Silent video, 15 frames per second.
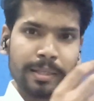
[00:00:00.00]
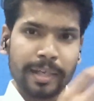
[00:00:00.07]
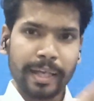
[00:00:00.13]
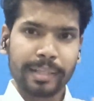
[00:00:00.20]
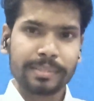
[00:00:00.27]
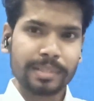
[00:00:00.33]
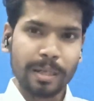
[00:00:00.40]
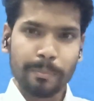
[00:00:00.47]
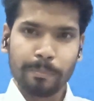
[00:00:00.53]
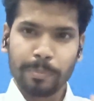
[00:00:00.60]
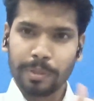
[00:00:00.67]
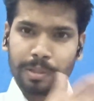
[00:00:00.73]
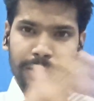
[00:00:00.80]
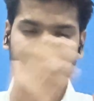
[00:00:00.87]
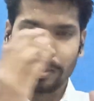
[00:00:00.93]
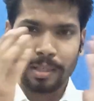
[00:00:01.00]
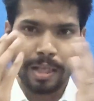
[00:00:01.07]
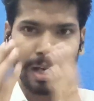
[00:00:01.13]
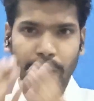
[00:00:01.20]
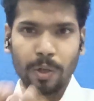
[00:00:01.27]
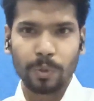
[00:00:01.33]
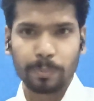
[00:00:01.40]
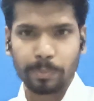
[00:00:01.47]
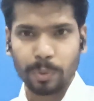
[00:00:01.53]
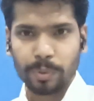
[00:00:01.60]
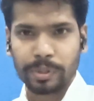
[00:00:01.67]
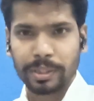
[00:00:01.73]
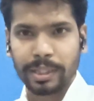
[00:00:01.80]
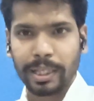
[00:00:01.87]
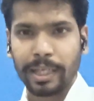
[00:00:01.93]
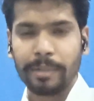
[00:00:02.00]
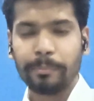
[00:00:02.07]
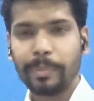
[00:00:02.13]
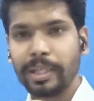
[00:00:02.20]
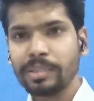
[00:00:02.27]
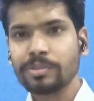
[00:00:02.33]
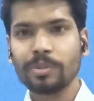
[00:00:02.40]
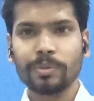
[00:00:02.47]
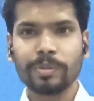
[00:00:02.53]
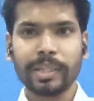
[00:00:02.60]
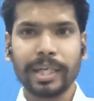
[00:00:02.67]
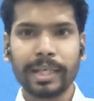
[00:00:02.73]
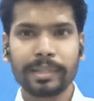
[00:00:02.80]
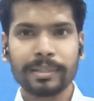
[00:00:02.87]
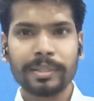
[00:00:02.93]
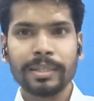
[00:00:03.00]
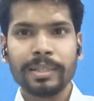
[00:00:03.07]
example output, and based on that,